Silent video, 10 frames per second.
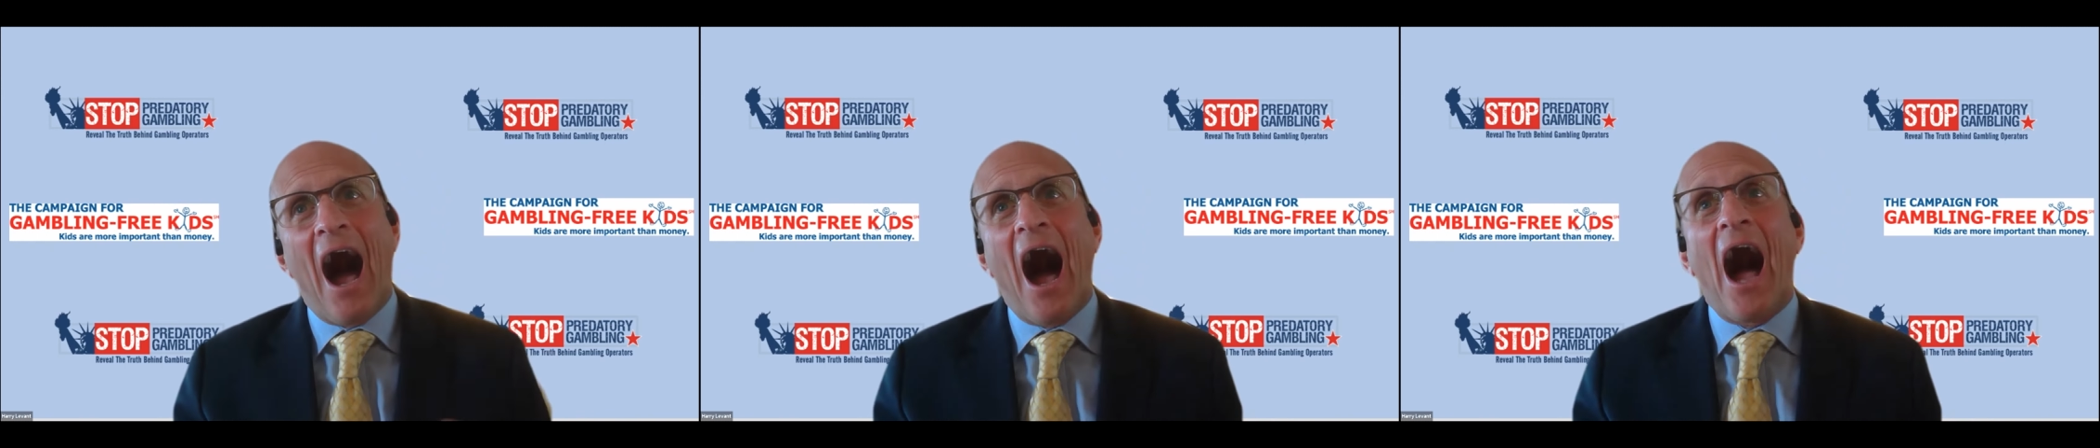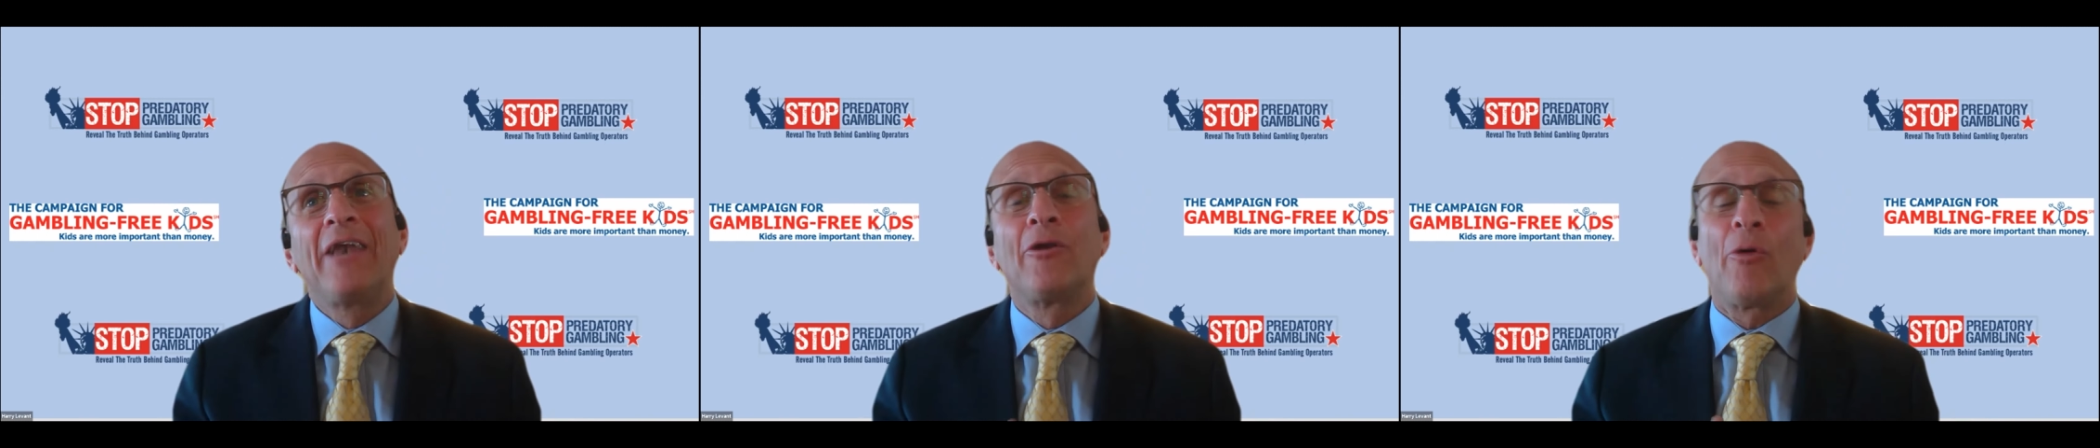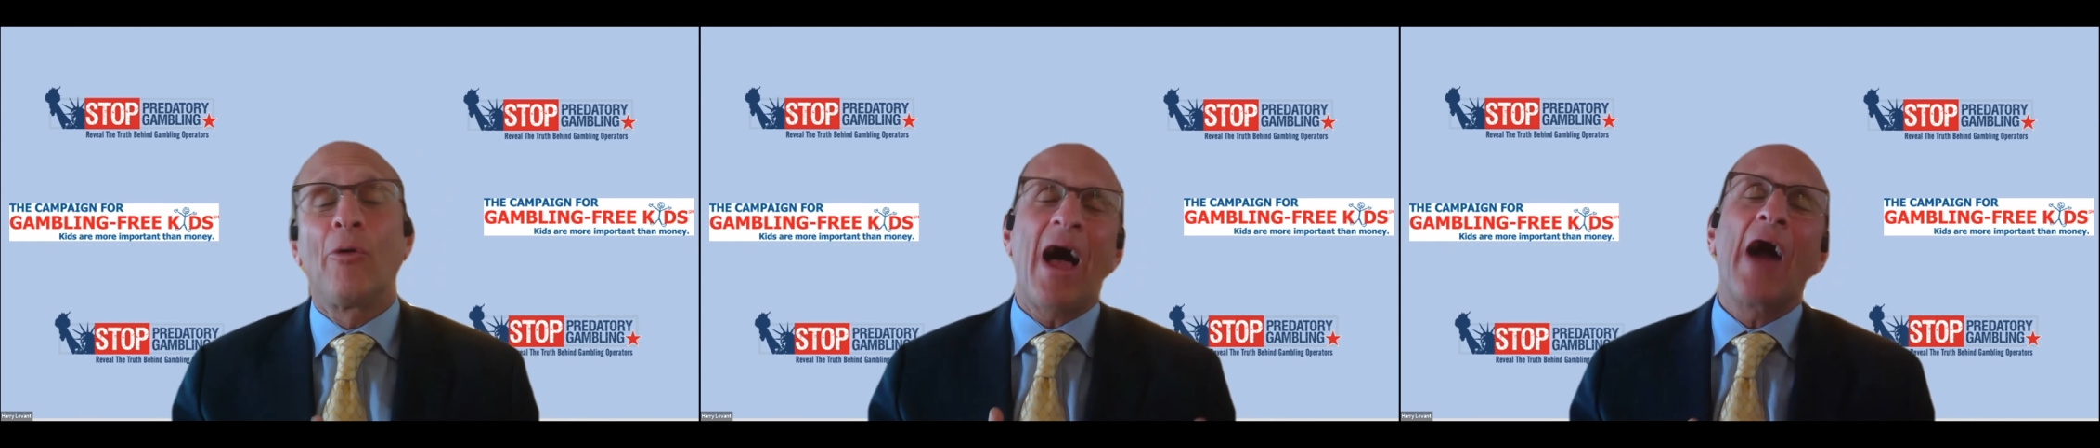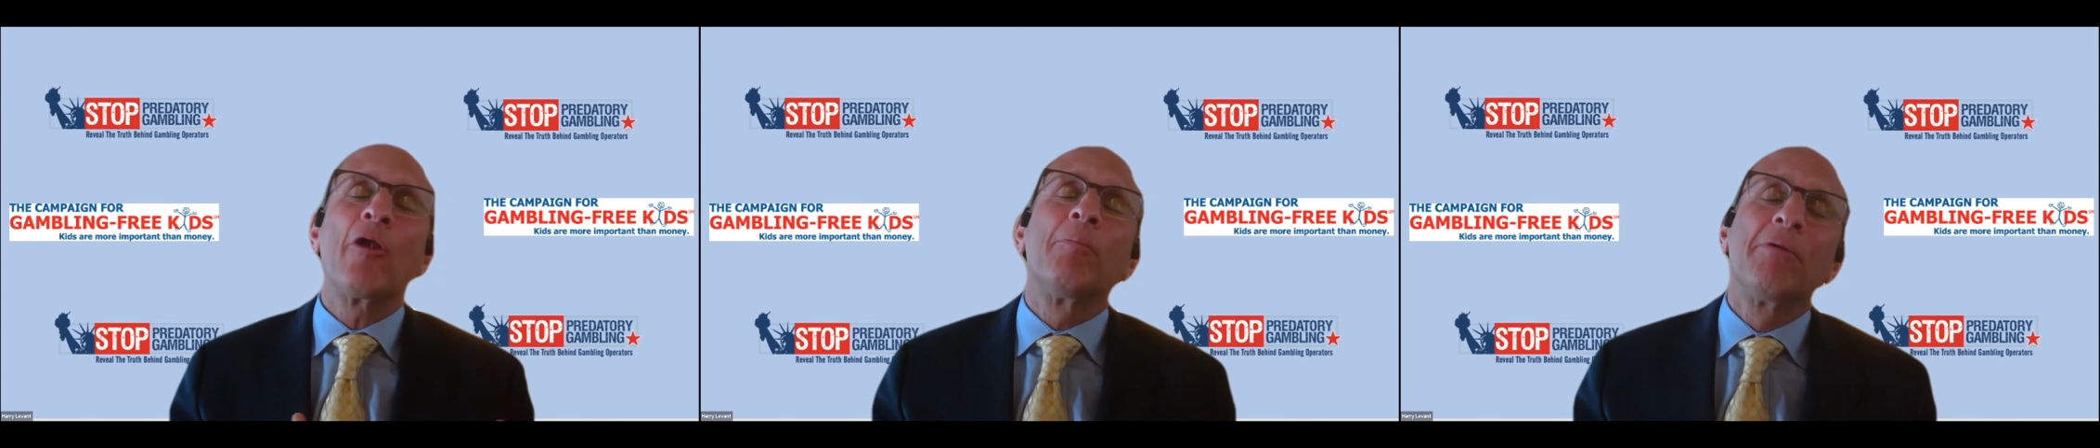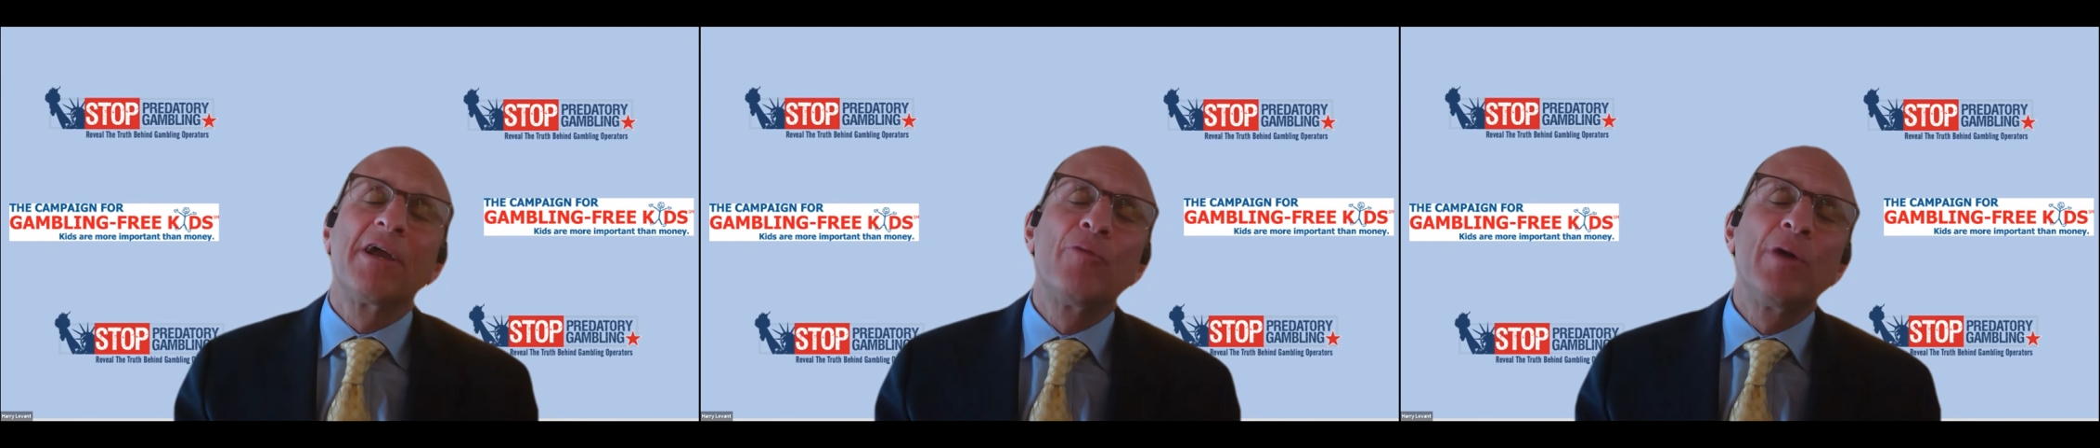I don't
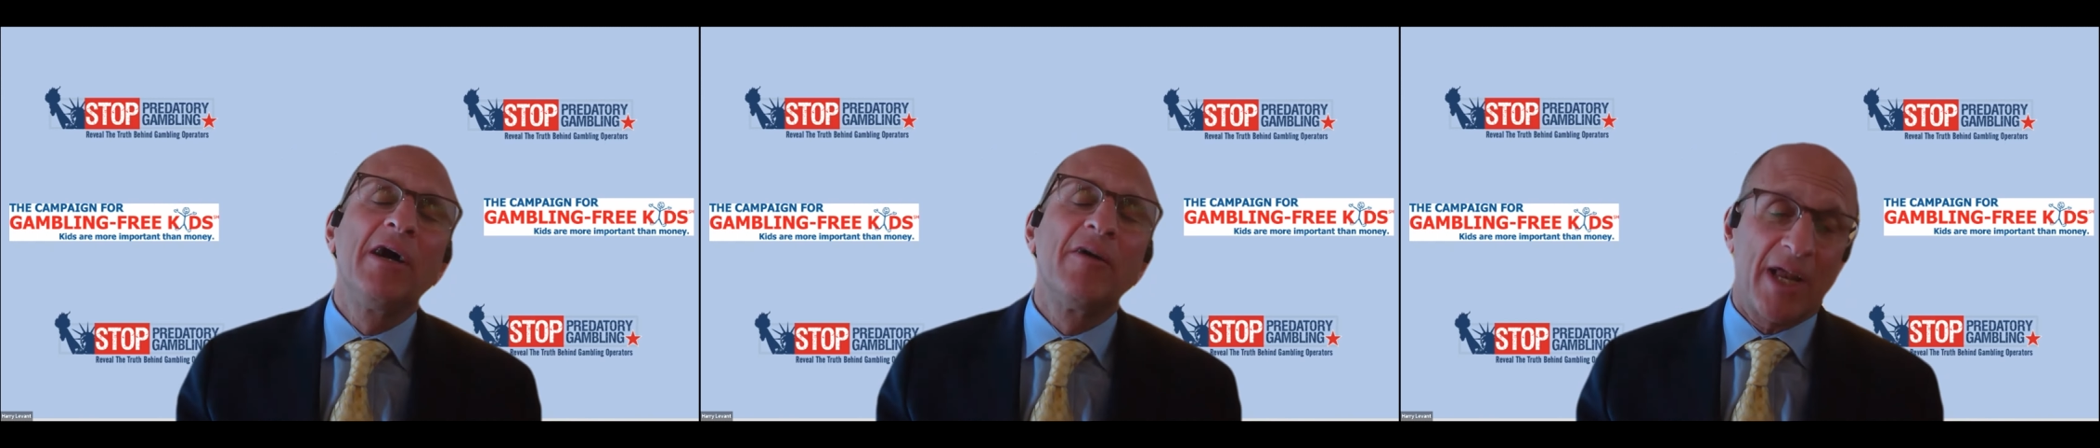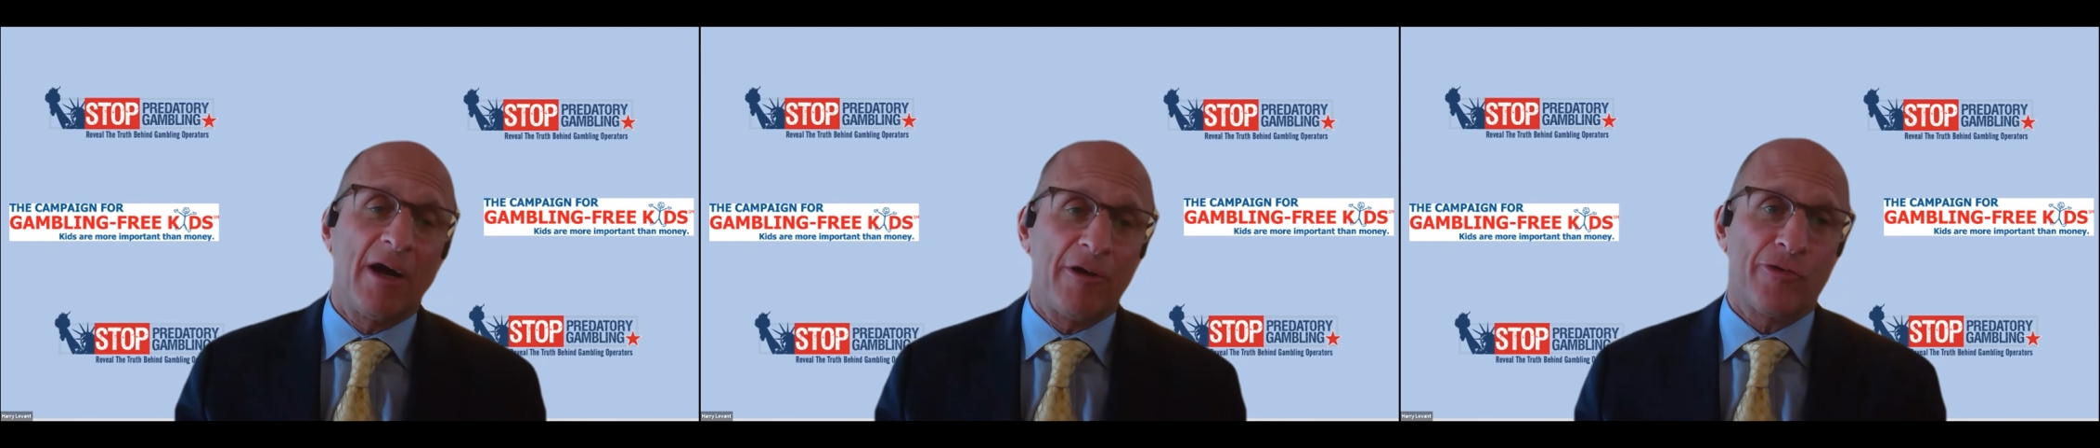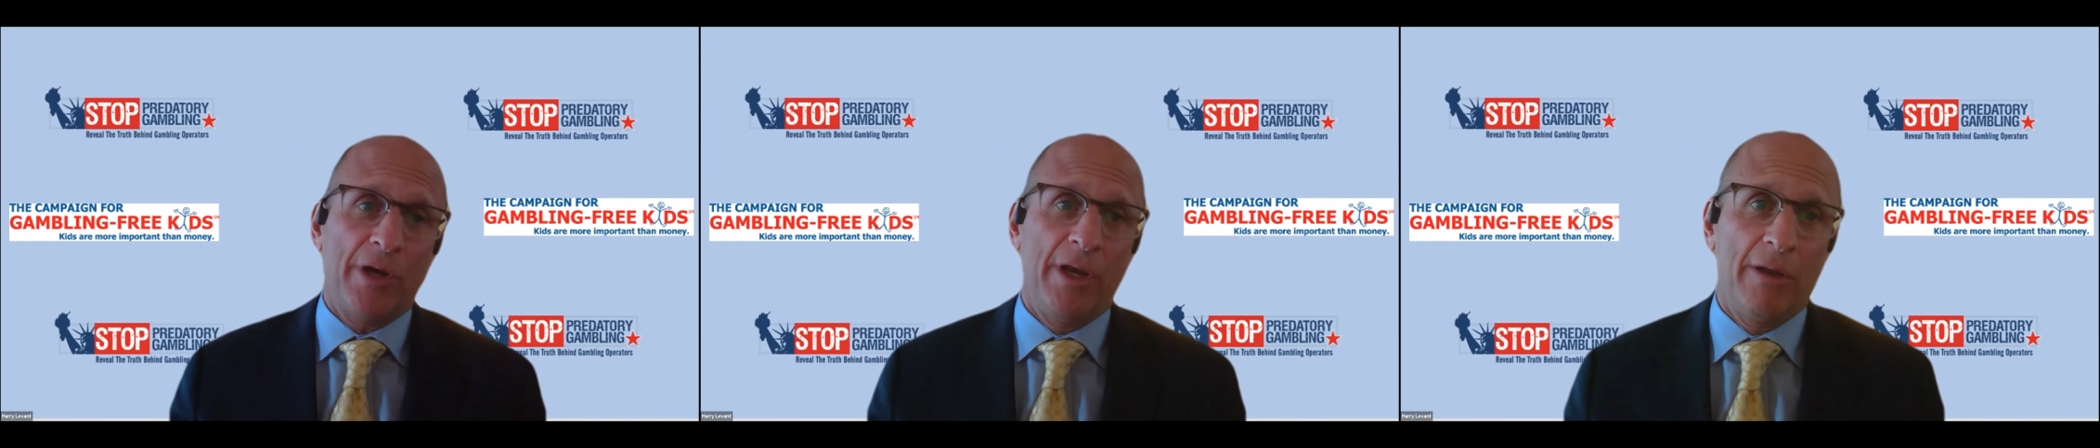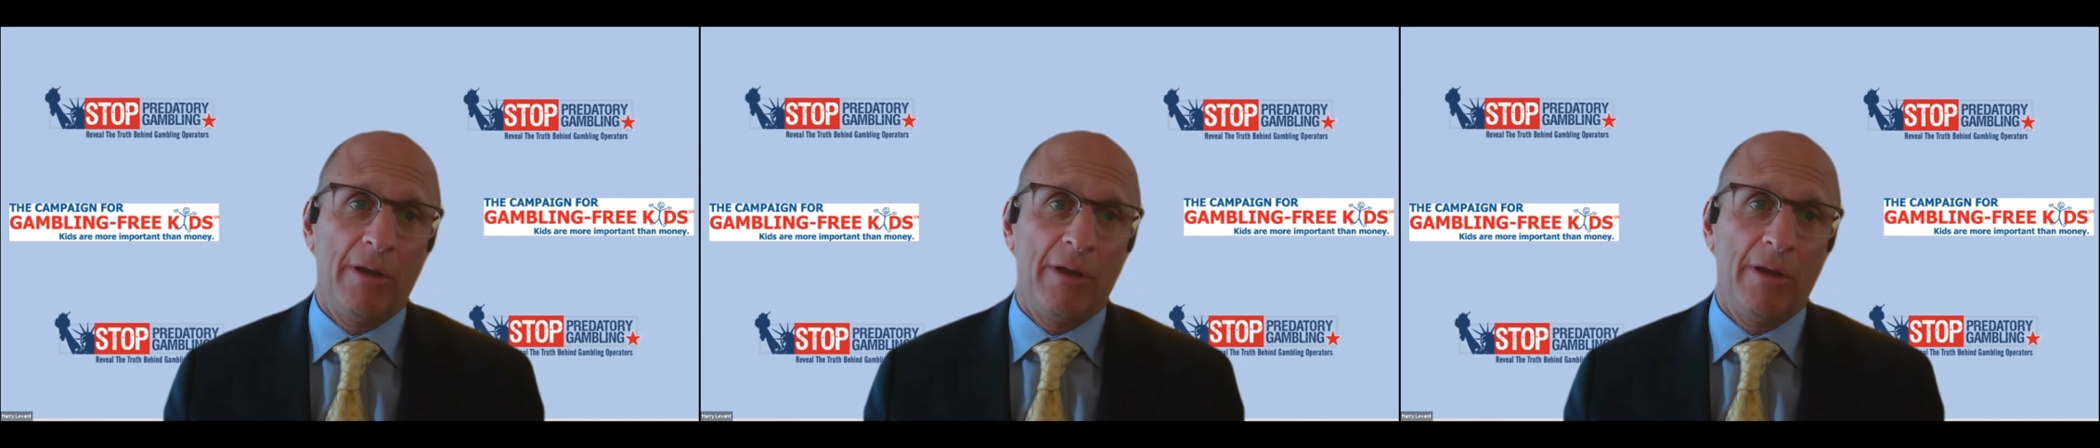believe we live in a country